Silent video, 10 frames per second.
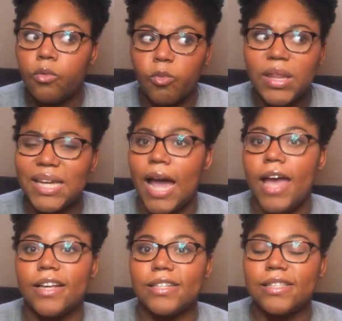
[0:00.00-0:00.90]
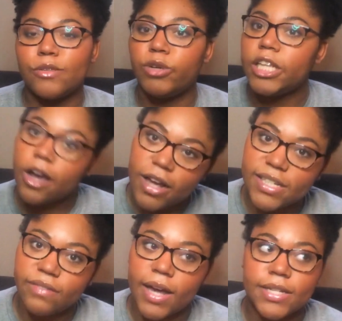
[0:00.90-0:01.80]
really nice, really cost
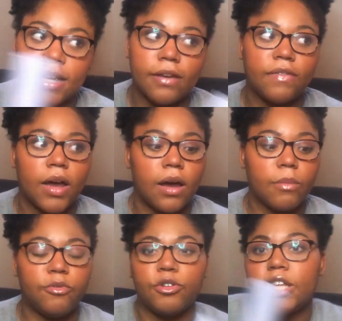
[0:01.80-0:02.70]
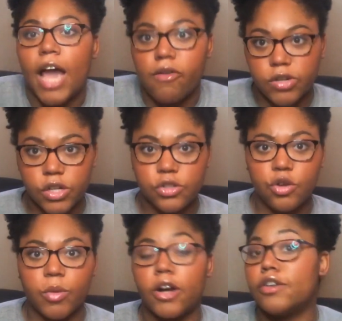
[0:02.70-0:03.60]
effective for the average
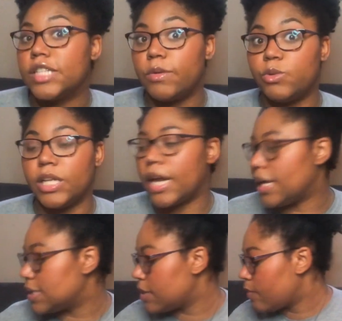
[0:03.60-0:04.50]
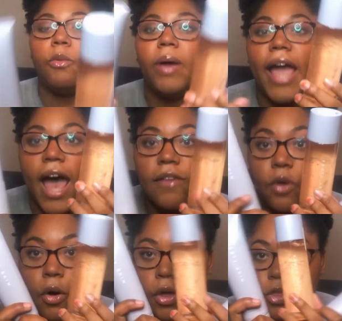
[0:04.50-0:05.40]
consumer. So that was really nice. We have
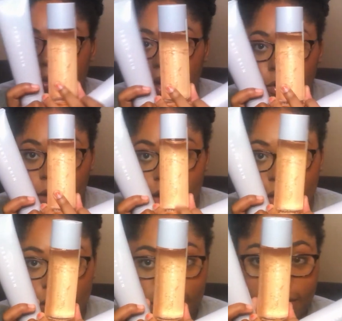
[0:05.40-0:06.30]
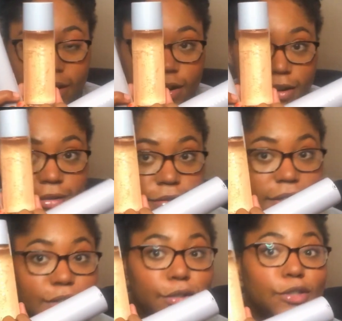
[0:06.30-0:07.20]
all three right here, little